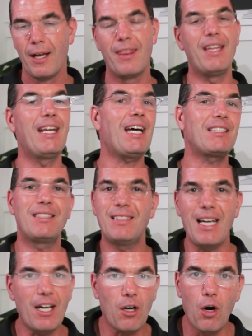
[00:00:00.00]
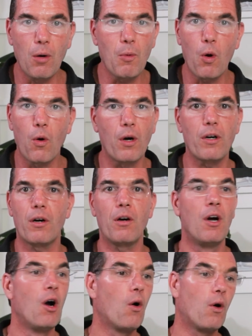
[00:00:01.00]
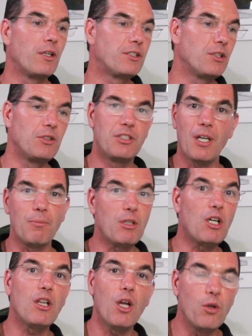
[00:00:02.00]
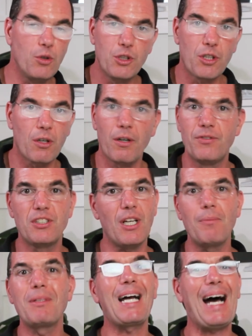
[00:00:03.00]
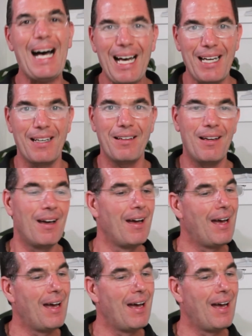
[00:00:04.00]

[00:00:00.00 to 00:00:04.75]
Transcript: the next stay-at-home order or to some closure of some kind,